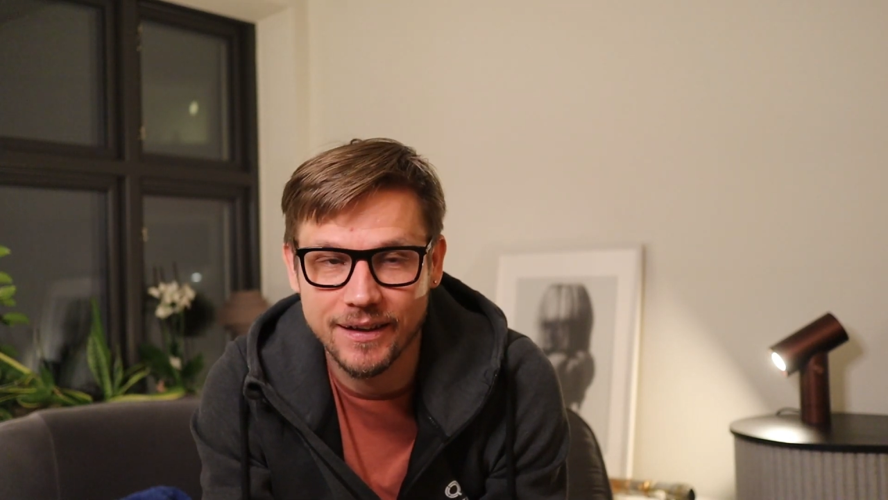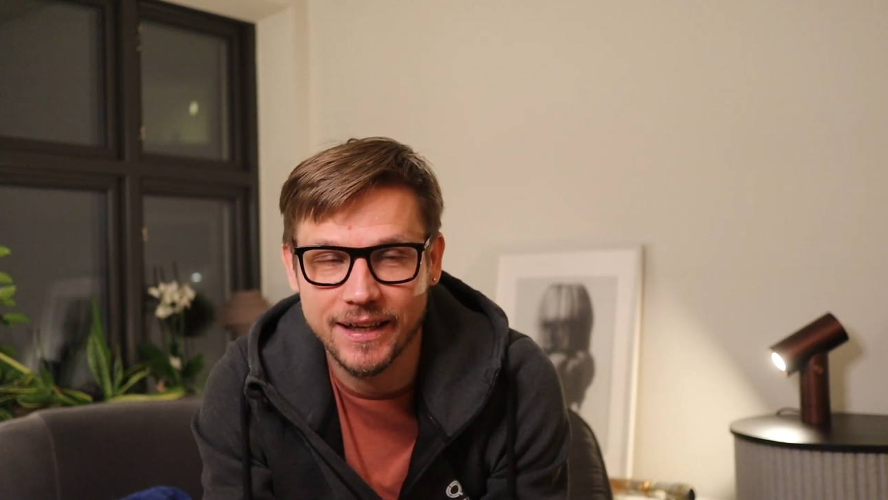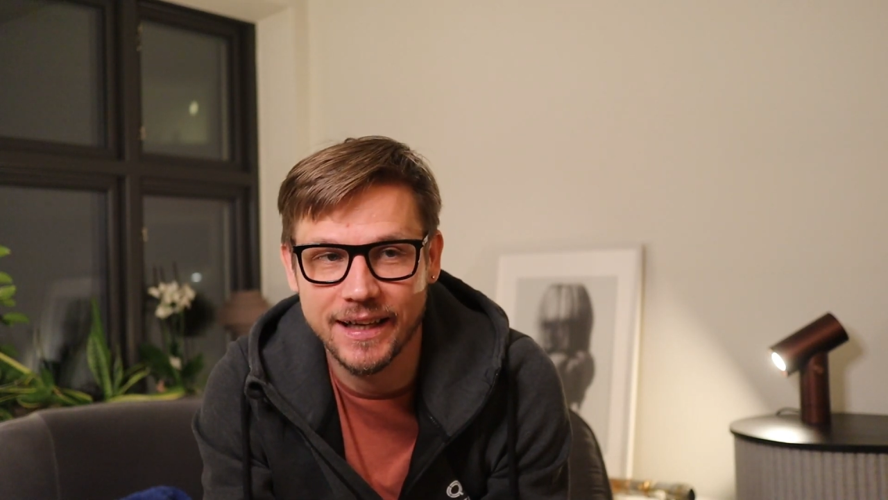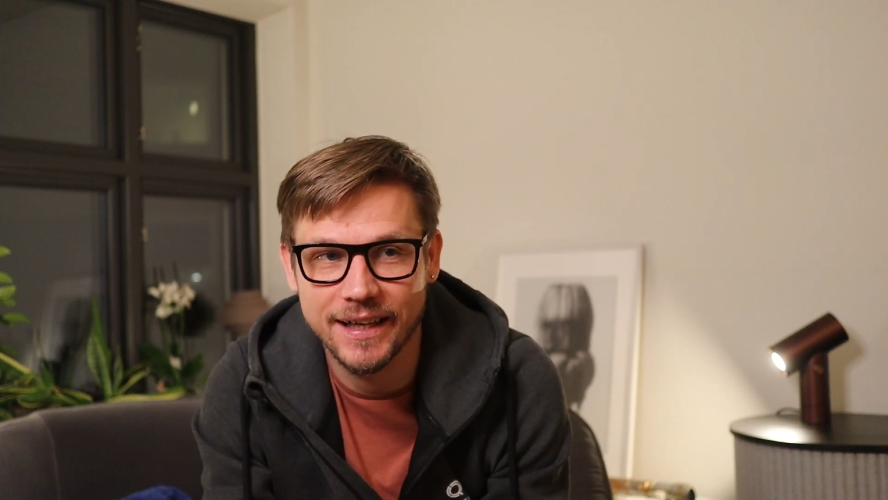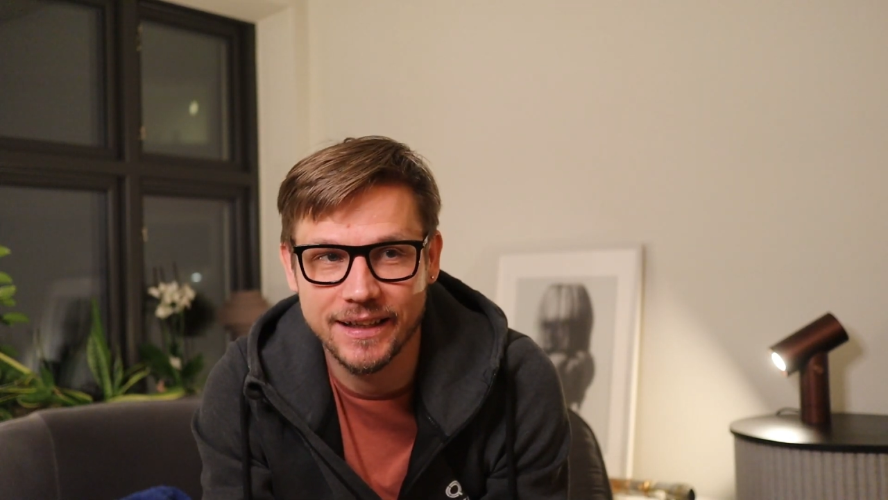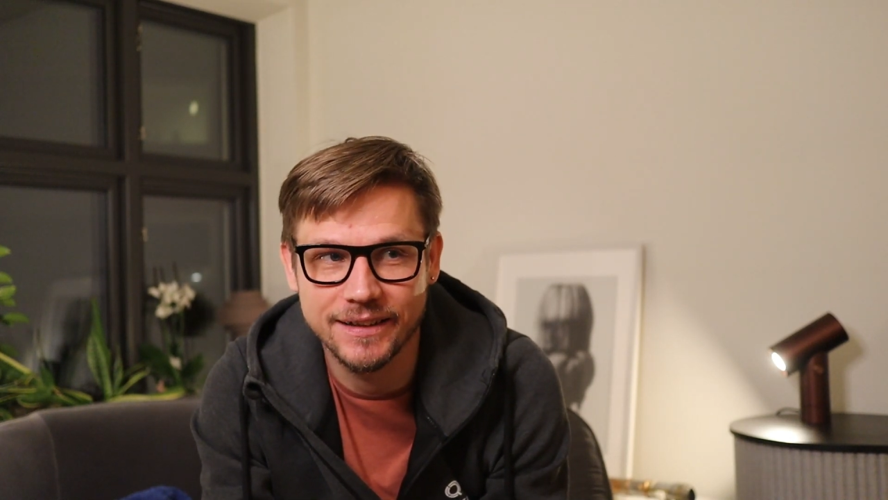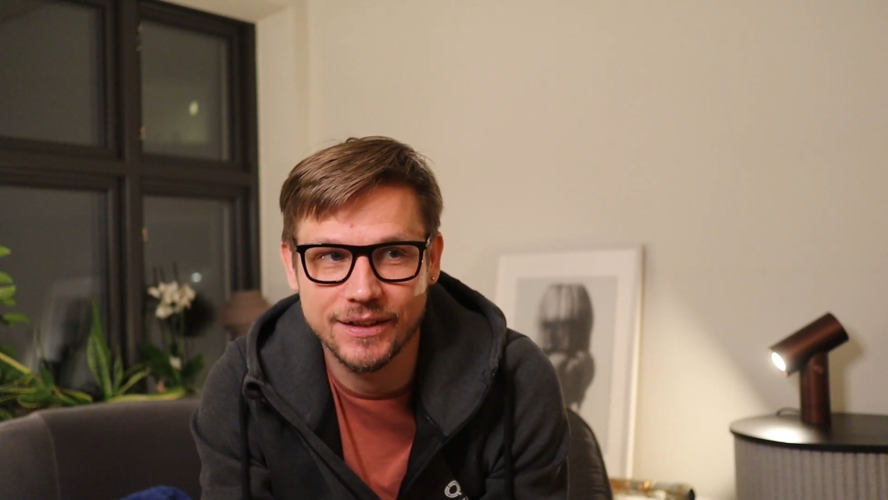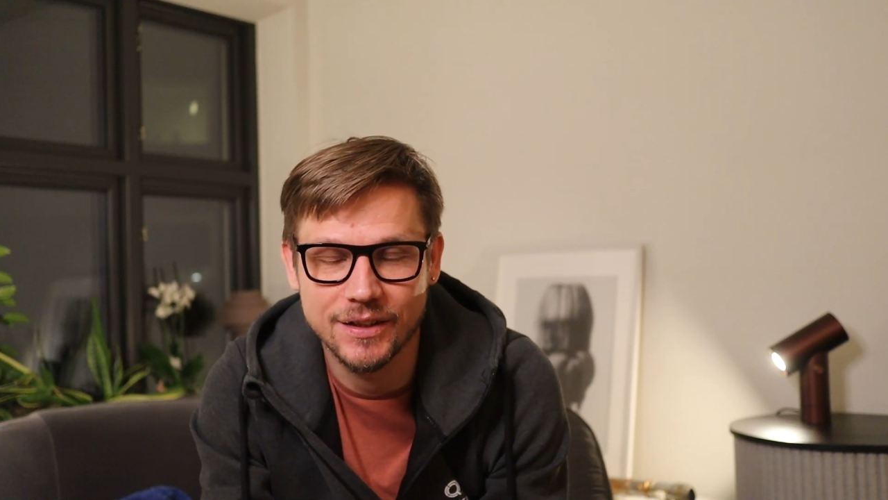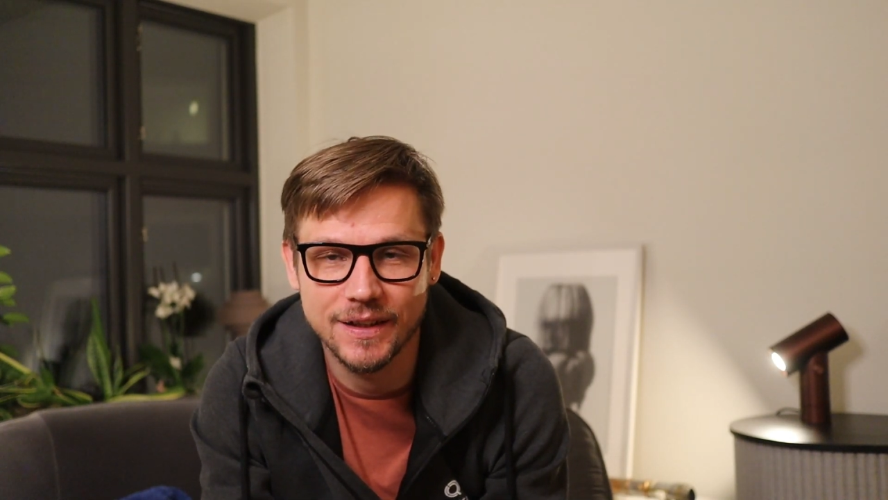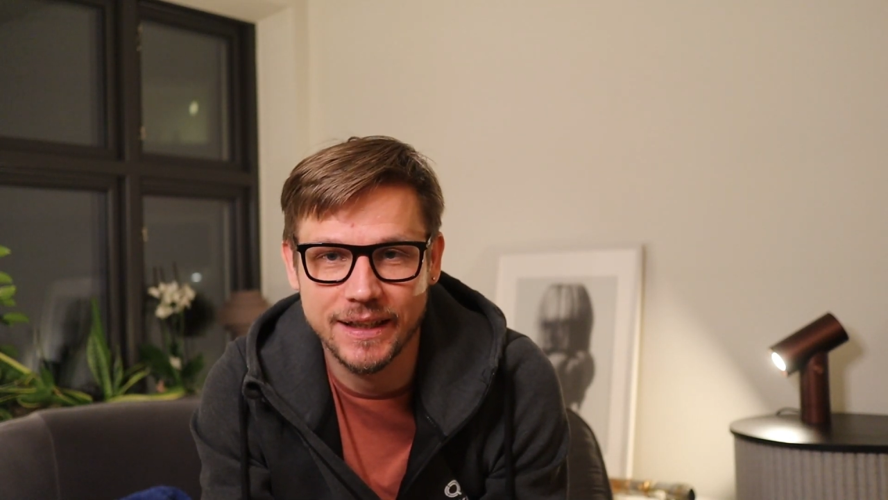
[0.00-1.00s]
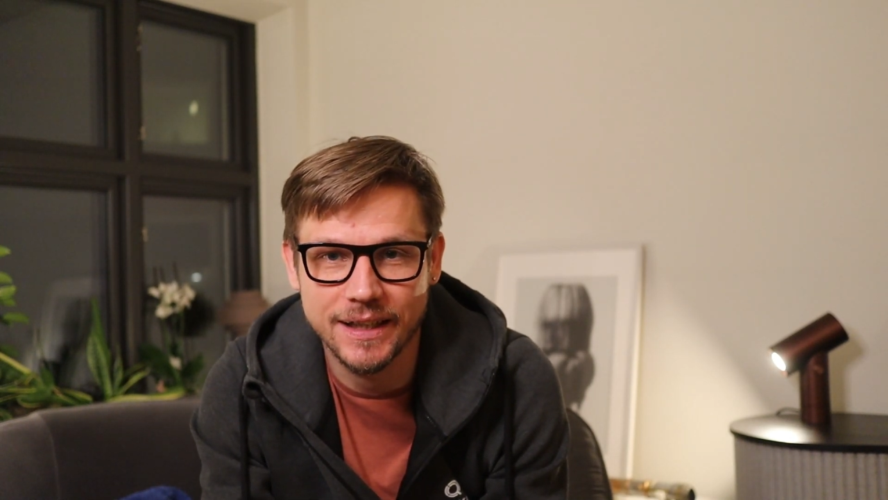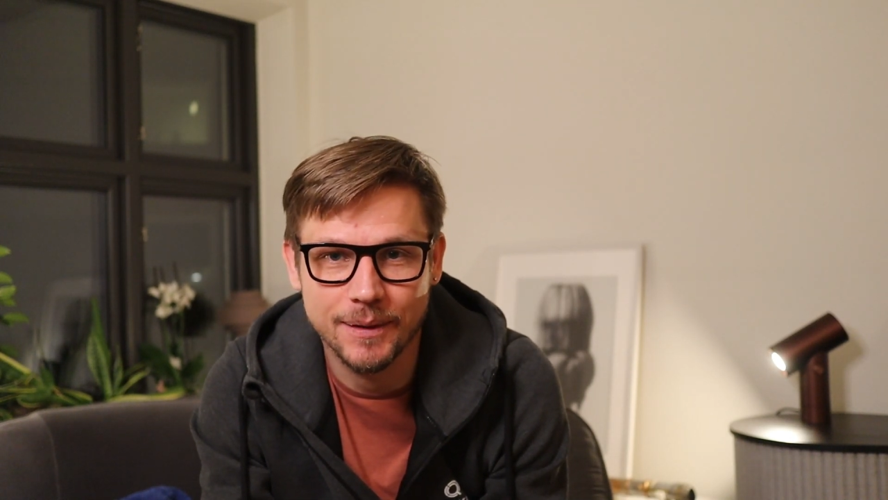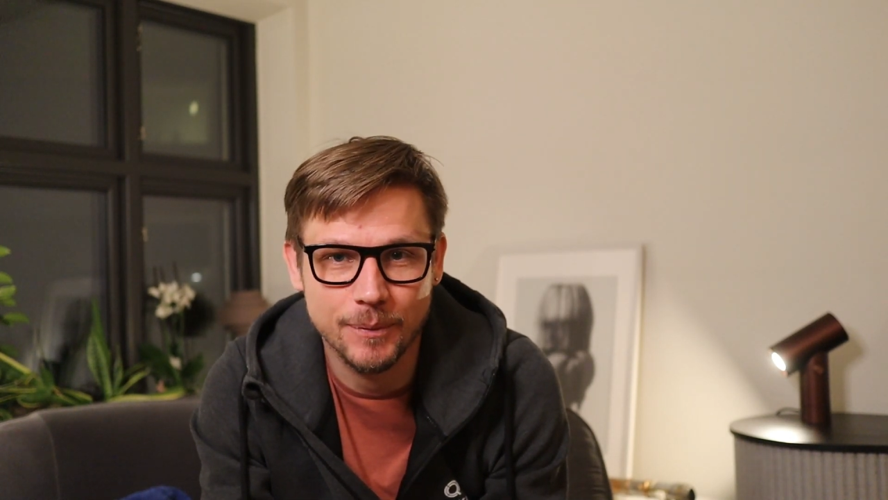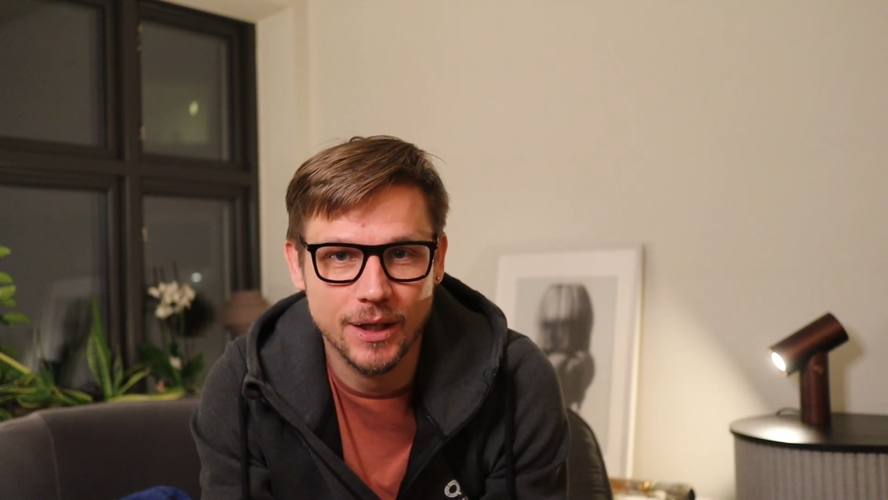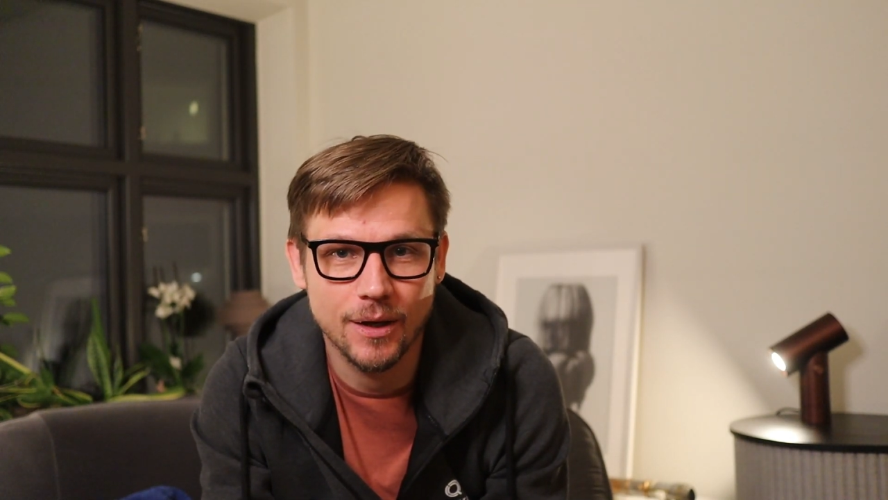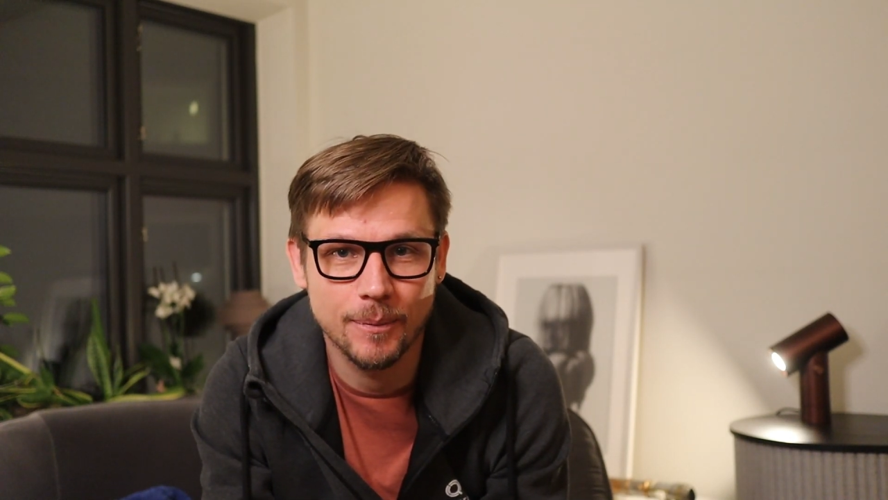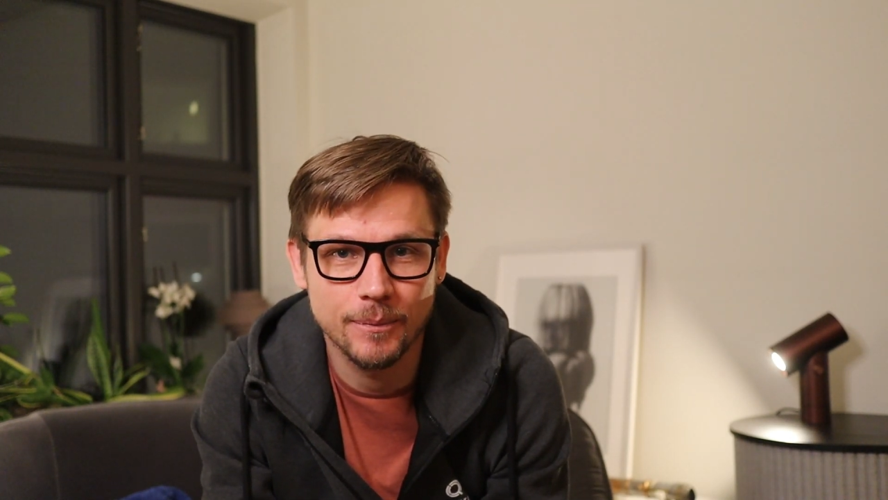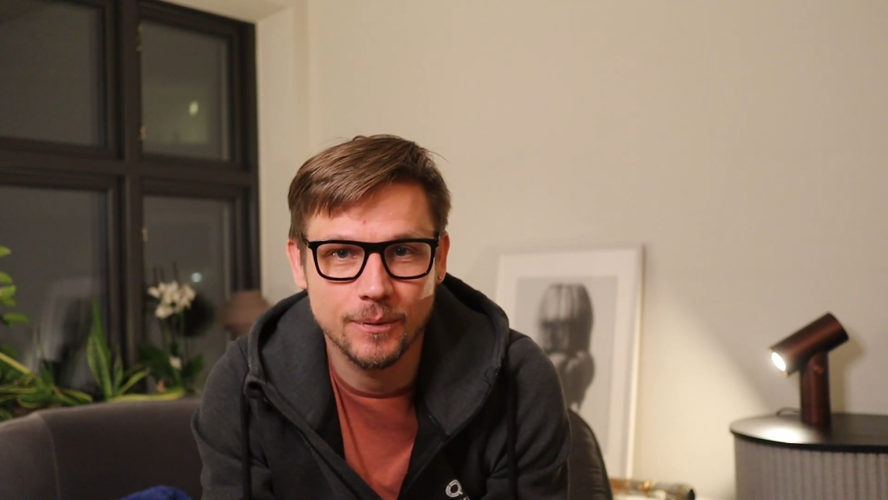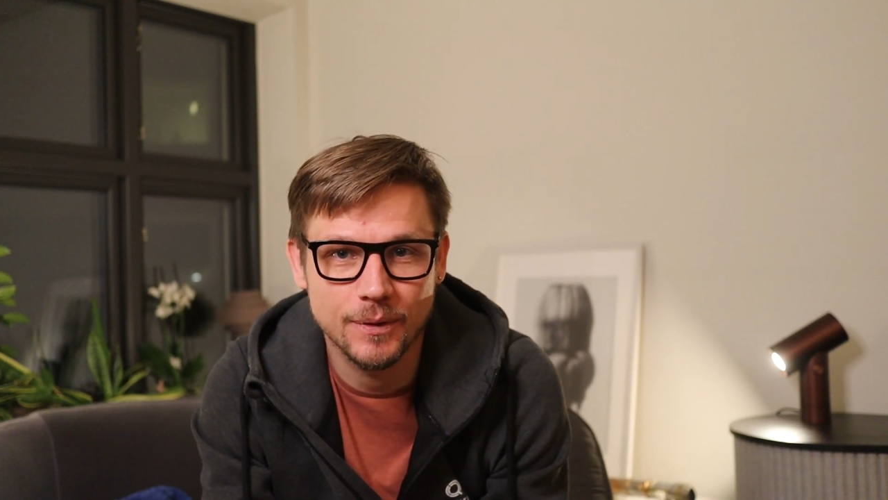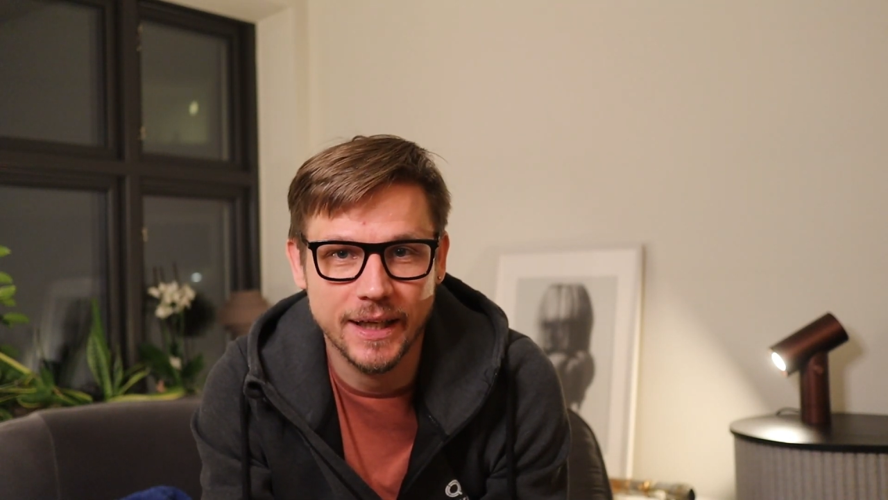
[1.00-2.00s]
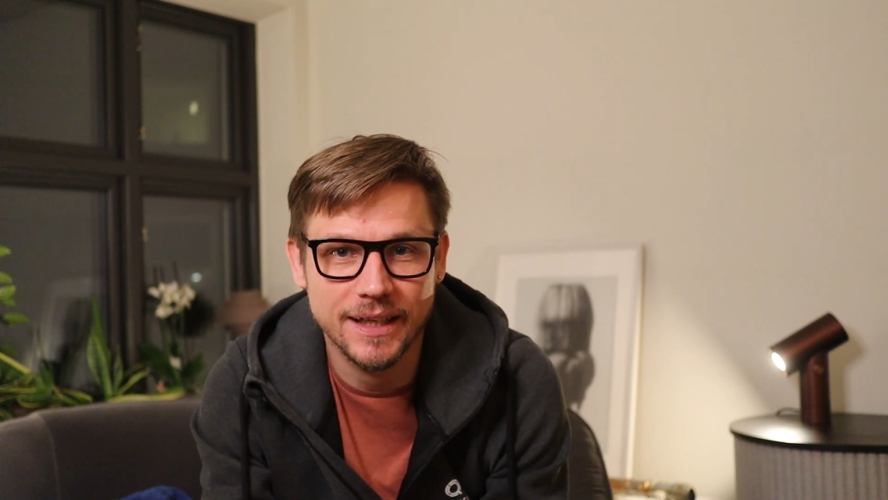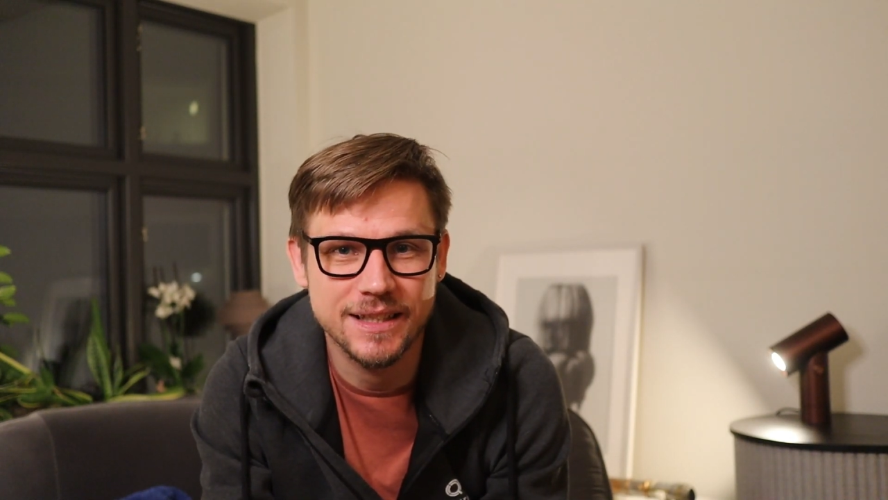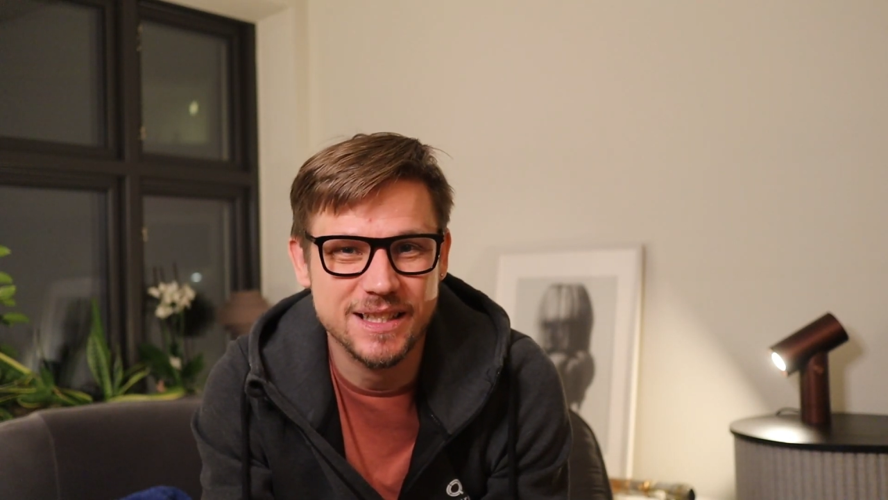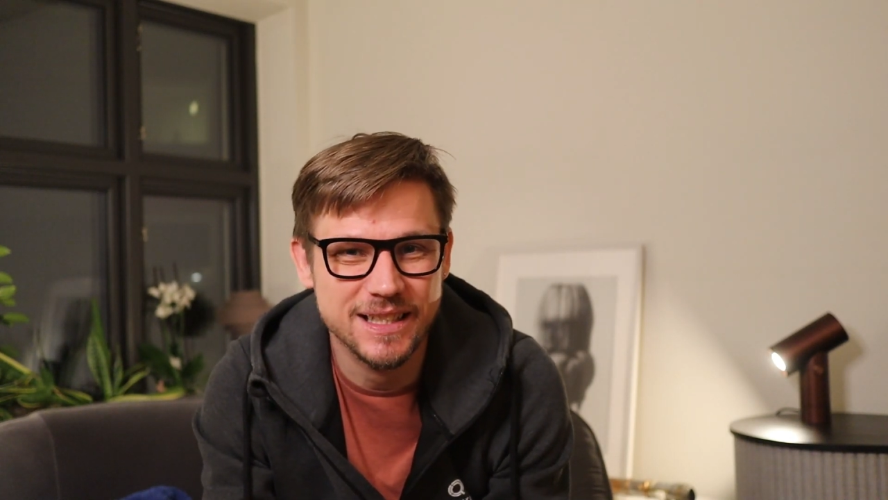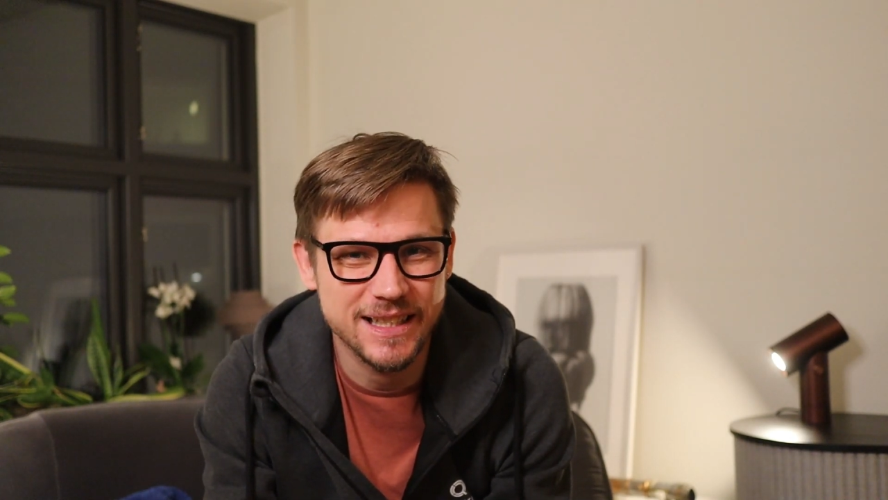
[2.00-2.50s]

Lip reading: and it can become like it's